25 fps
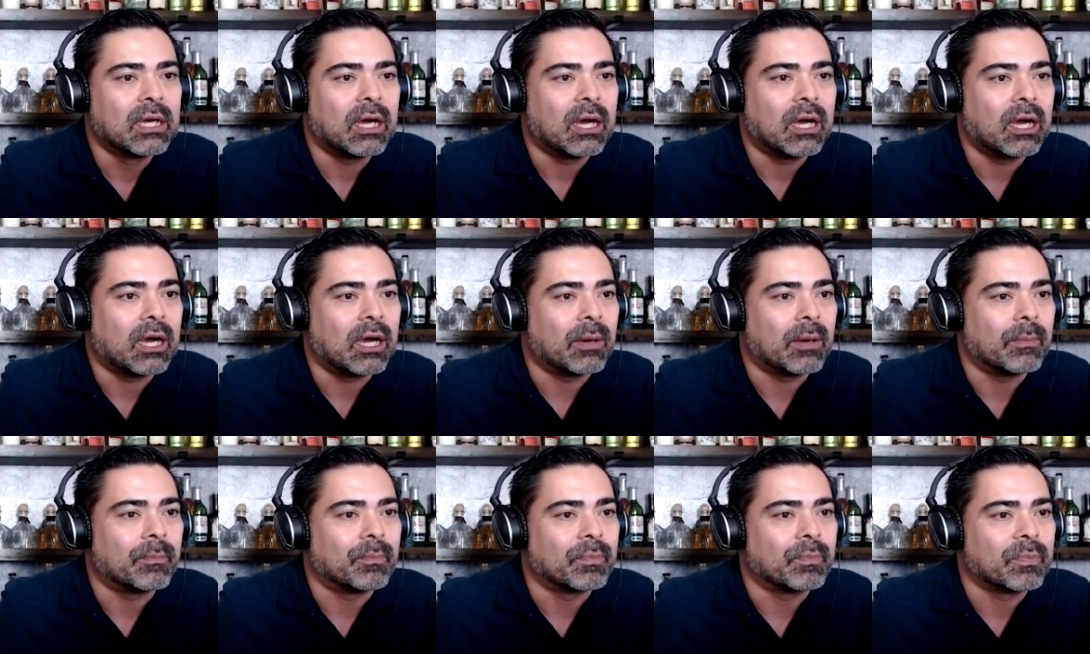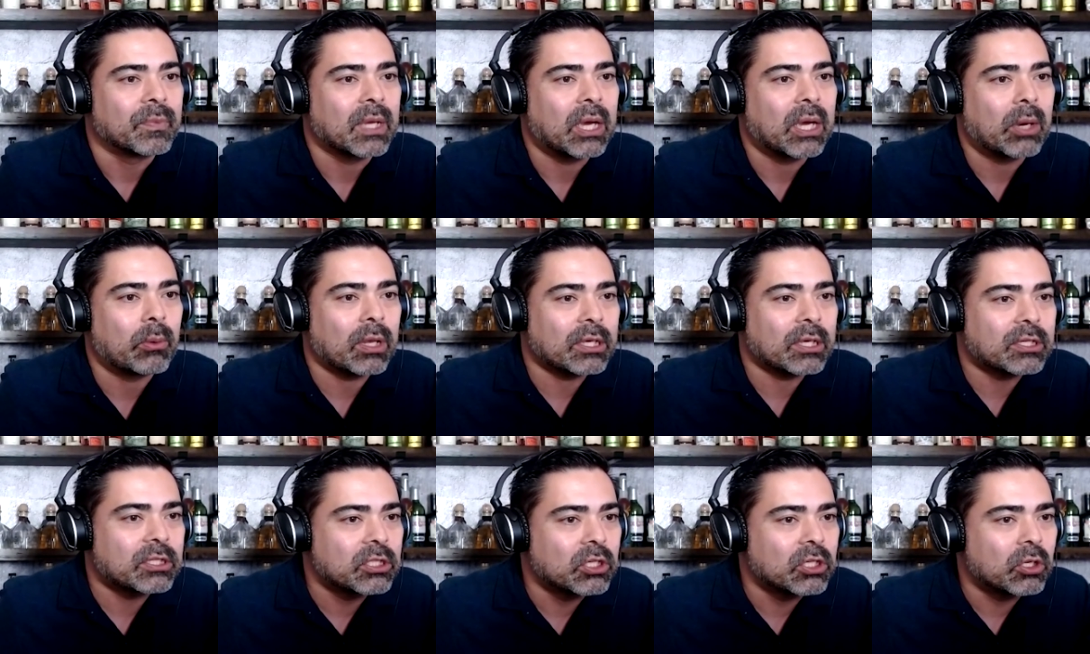Um, I would
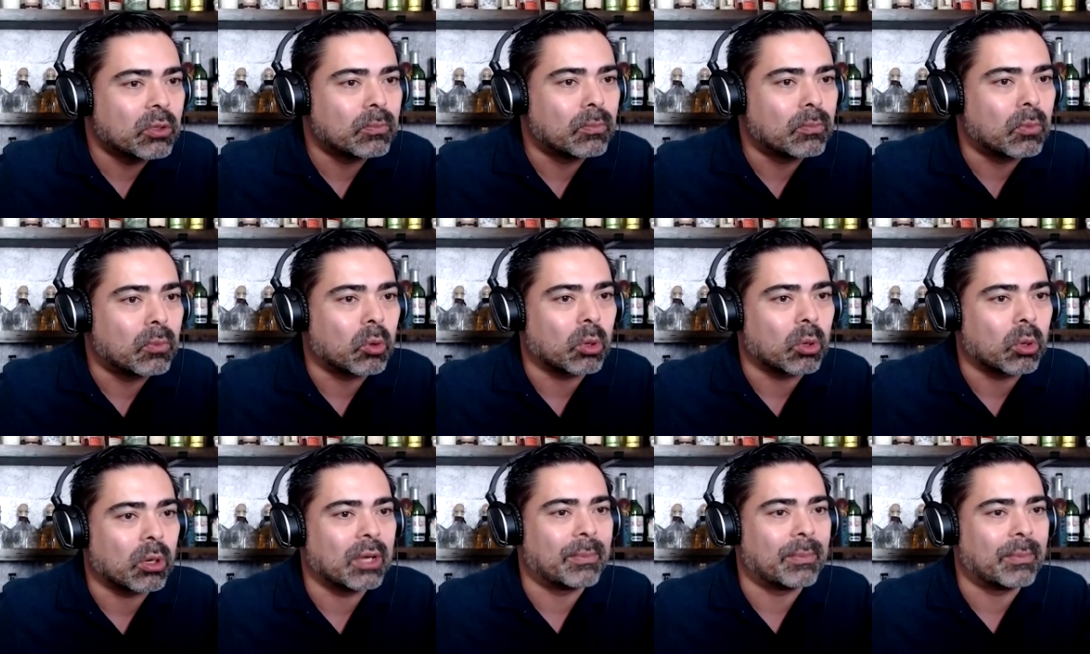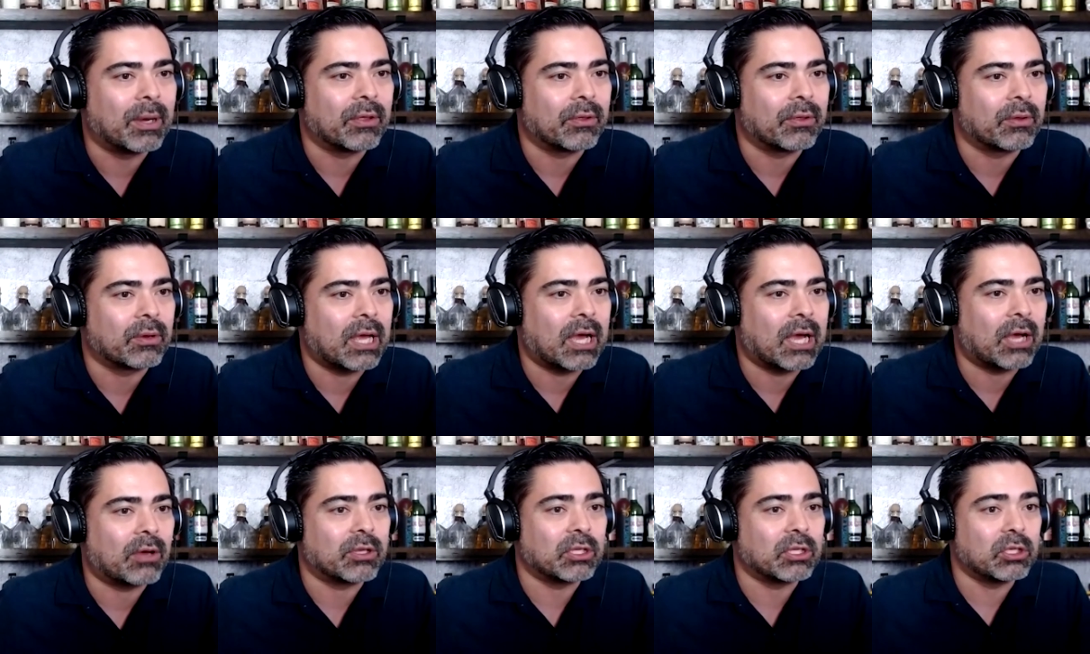like to know more about
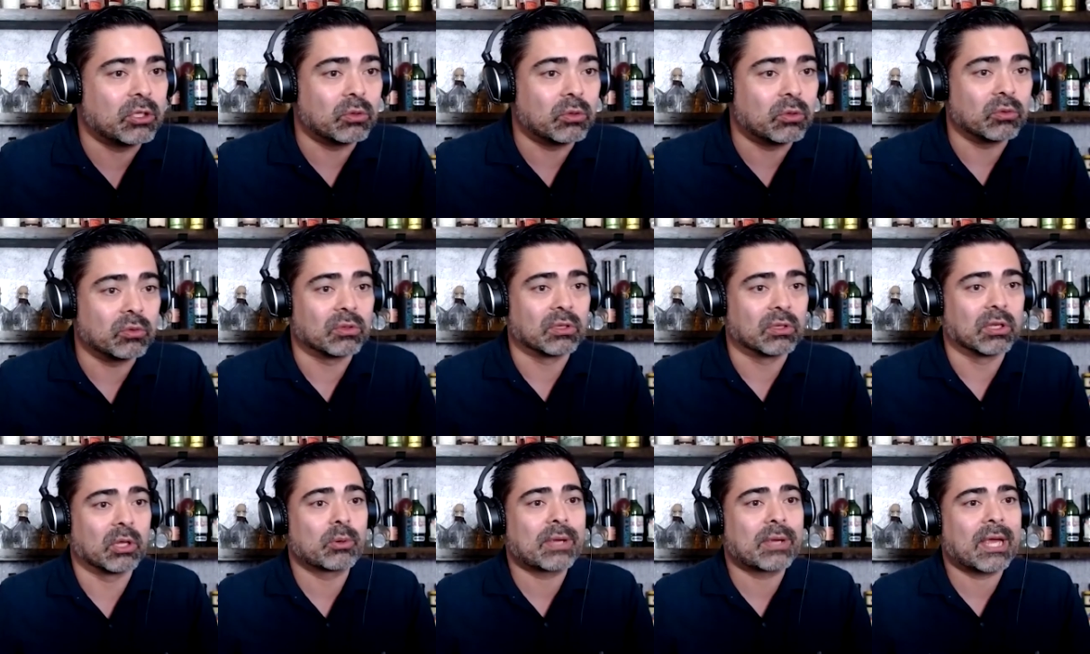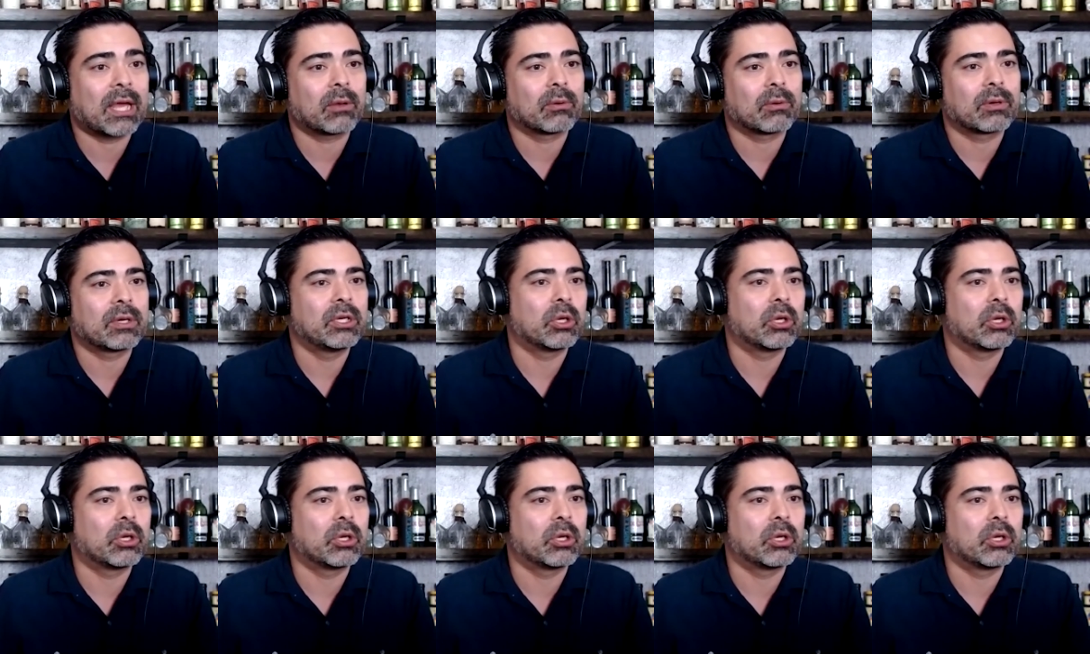how to use low-calorie,